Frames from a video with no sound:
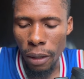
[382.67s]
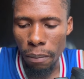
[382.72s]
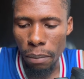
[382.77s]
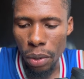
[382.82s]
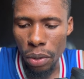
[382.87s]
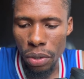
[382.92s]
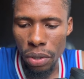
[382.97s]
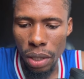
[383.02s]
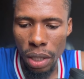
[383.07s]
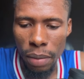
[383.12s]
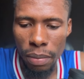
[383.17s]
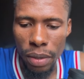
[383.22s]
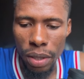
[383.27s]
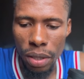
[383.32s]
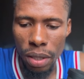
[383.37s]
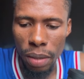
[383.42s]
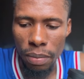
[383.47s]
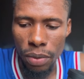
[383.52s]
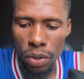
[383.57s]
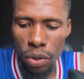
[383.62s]
But I
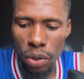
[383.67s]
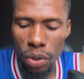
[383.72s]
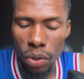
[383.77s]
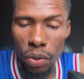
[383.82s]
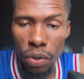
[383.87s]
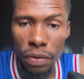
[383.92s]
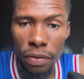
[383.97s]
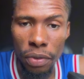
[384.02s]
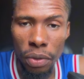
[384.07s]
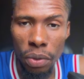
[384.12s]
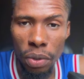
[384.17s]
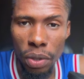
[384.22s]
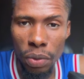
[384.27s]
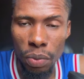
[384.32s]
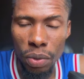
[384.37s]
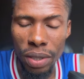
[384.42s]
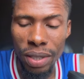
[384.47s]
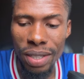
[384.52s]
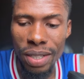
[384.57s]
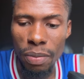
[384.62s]
mean, I'm sure going
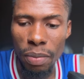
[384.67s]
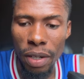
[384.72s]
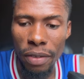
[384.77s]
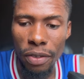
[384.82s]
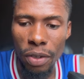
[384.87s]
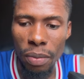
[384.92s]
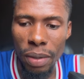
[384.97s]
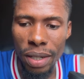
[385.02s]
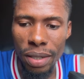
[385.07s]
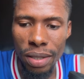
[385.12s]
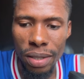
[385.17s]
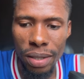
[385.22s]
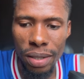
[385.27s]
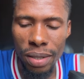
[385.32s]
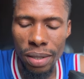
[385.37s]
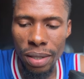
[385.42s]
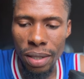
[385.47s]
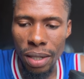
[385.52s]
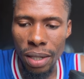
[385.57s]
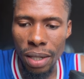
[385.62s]
forward with these
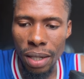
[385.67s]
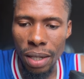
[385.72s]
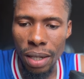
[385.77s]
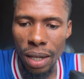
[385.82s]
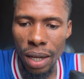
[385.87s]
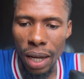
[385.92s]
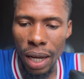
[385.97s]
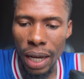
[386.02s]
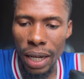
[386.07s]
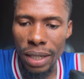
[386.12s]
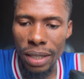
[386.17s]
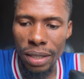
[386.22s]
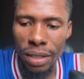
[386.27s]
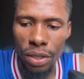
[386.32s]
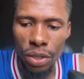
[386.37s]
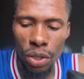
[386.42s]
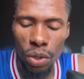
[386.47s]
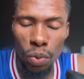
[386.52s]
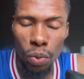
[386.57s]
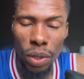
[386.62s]
performances
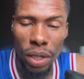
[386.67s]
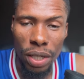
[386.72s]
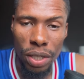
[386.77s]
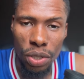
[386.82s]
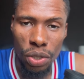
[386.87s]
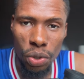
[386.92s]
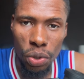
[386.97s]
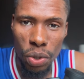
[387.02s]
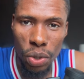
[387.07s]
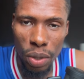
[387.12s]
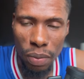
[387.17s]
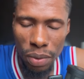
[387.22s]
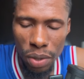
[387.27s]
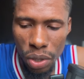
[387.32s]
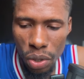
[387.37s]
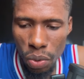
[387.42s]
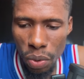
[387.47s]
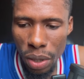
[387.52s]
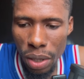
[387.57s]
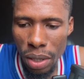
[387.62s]
and the way he shows up
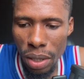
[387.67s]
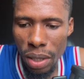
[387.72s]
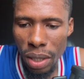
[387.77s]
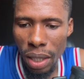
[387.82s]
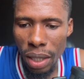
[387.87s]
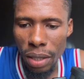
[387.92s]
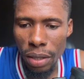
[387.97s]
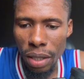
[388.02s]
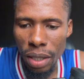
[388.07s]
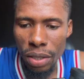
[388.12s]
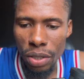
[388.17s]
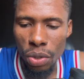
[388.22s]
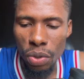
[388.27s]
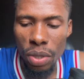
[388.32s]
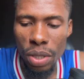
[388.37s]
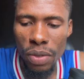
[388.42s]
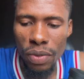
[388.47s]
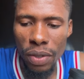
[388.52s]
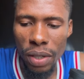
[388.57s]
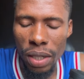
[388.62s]
in training and
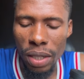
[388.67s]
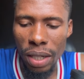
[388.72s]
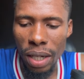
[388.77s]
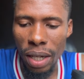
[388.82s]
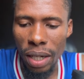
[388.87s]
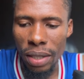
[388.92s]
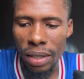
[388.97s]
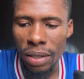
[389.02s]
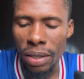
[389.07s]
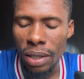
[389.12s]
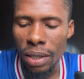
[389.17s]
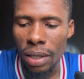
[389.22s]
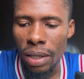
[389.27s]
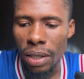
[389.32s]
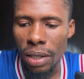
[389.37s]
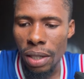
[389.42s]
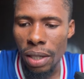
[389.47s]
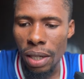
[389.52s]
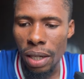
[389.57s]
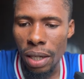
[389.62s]
trains very hard,
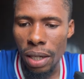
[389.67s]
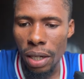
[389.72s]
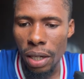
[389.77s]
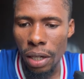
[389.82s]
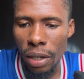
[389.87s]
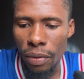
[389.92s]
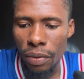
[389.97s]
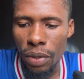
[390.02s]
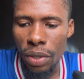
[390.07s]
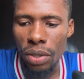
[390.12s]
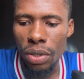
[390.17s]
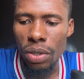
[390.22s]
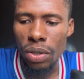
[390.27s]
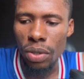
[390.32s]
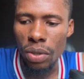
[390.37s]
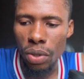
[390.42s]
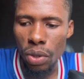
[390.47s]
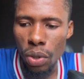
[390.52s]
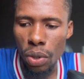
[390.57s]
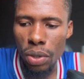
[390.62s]

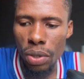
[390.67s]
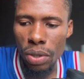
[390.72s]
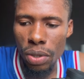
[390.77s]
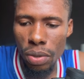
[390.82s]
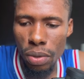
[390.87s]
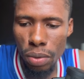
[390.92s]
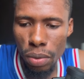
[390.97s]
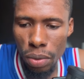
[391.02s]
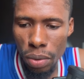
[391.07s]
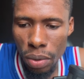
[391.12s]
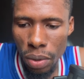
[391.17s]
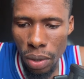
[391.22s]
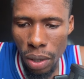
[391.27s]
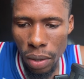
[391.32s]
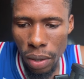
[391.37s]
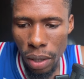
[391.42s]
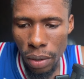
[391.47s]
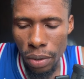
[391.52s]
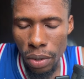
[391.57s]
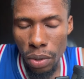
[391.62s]
it's going to,
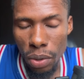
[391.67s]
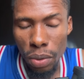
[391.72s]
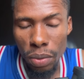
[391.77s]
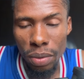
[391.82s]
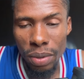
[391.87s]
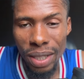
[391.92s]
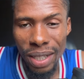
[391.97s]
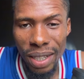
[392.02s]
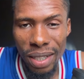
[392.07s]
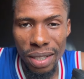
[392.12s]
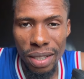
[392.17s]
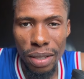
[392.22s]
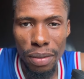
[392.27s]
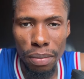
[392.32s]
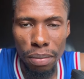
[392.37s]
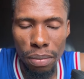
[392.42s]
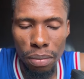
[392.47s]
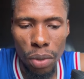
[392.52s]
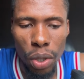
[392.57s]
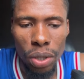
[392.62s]
you know, get
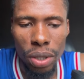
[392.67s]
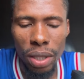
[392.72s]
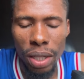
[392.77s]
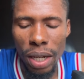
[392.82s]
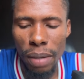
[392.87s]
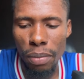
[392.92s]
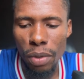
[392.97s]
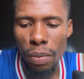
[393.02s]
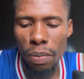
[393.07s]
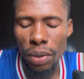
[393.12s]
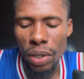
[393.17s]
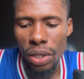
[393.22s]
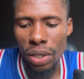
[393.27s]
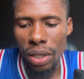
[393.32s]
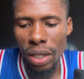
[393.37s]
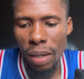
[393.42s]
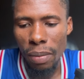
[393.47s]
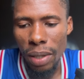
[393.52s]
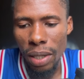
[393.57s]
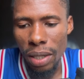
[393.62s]
him more time, more
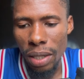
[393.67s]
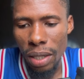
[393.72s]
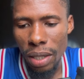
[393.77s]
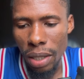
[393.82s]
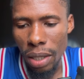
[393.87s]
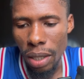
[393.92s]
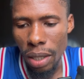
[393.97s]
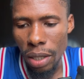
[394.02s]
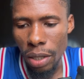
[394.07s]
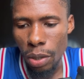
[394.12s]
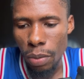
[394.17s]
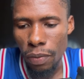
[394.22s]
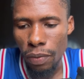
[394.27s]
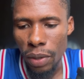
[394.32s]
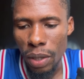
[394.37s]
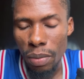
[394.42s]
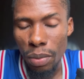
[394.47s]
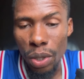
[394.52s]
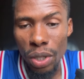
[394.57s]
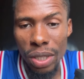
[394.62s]
playing time, and then
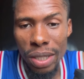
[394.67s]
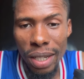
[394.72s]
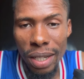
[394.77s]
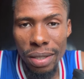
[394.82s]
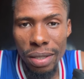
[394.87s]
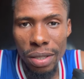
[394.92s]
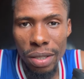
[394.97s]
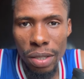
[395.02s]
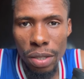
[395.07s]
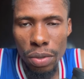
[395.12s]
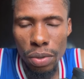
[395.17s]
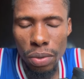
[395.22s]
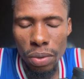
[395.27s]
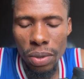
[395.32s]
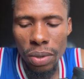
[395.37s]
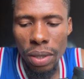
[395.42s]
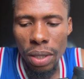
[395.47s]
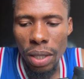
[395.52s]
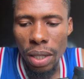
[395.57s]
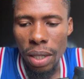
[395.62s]
hopefully more chances
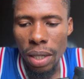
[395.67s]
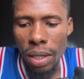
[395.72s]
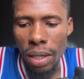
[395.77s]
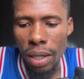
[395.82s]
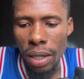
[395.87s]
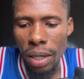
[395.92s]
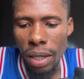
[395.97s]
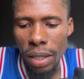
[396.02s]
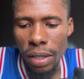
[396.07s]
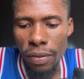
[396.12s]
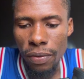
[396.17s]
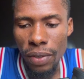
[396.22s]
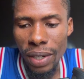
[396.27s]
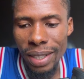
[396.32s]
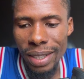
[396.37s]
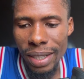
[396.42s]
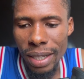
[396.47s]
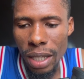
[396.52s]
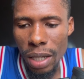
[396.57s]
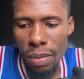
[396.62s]
to
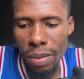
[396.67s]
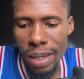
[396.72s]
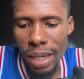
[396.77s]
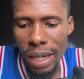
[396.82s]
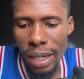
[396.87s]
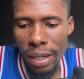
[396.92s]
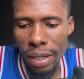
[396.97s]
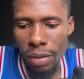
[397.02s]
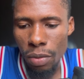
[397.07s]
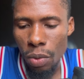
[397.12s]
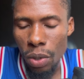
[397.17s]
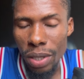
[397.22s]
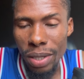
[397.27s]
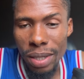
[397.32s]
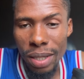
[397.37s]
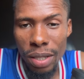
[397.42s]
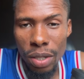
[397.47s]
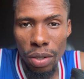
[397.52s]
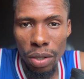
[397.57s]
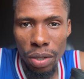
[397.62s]
affect games like what
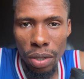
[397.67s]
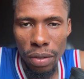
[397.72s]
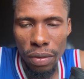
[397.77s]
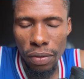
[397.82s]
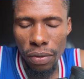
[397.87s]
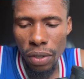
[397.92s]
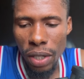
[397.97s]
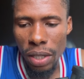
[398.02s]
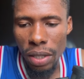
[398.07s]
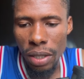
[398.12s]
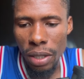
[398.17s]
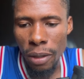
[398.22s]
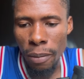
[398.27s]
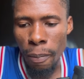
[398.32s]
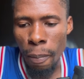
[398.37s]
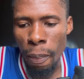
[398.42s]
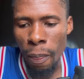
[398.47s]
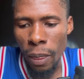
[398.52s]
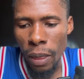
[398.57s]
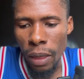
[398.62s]
he did on Friday.